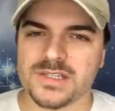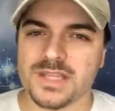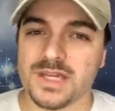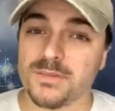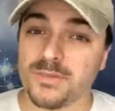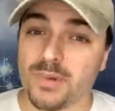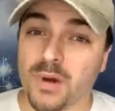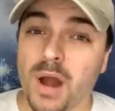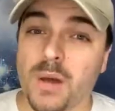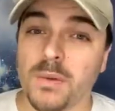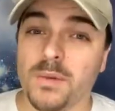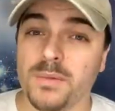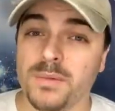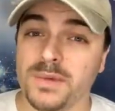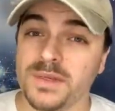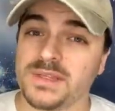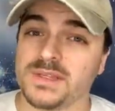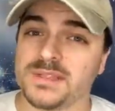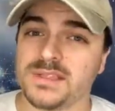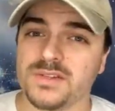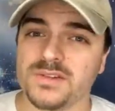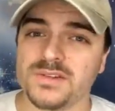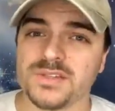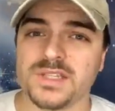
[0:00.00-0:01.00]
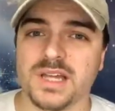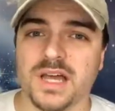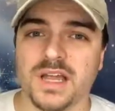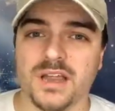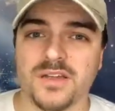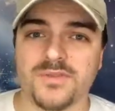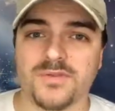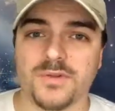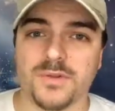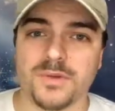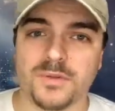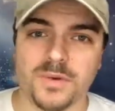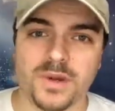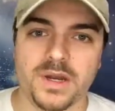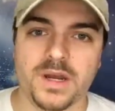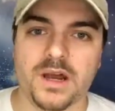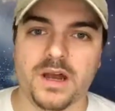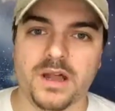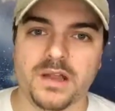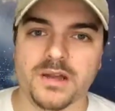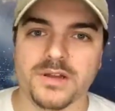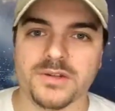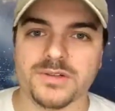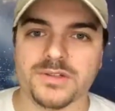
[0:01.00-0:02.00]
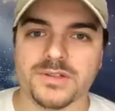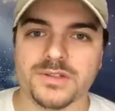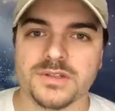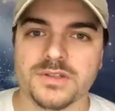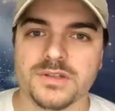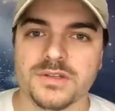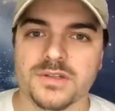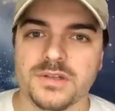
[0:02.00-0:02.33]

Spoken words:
they'd probably still sell it for $3.